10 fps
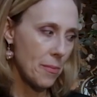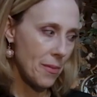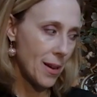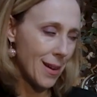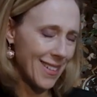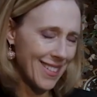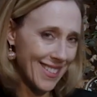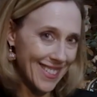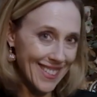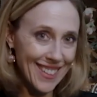
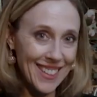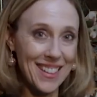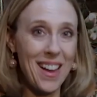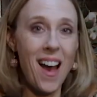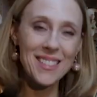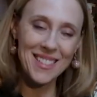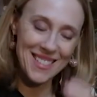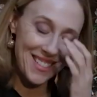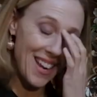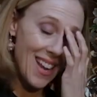in
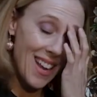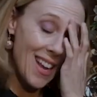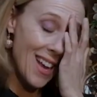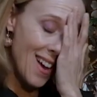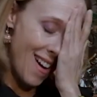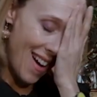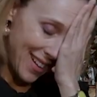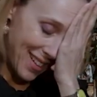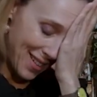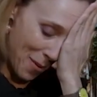college.
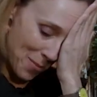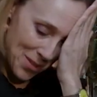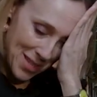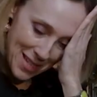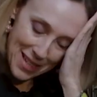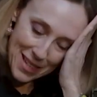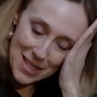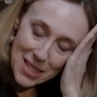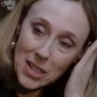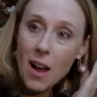I almost didn't get
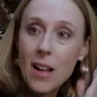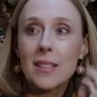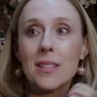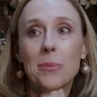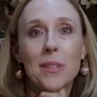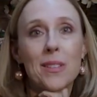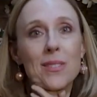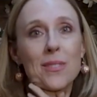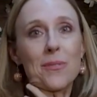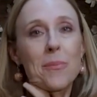into college
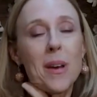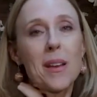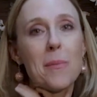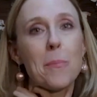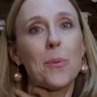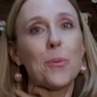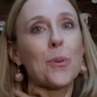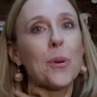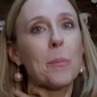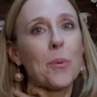because of my
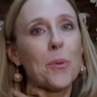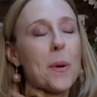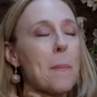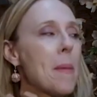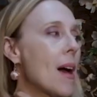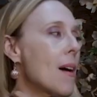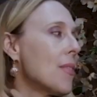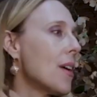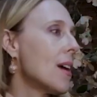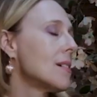poor
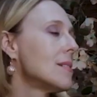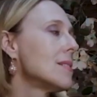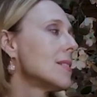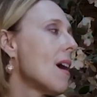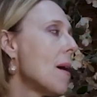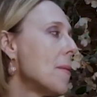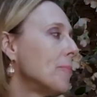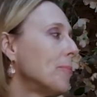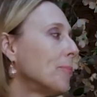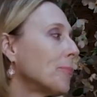math.
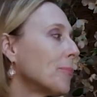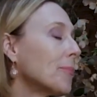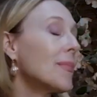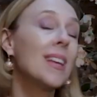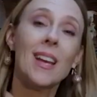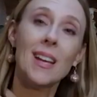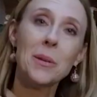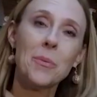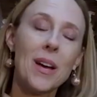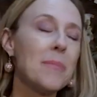And
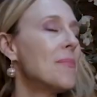anyway,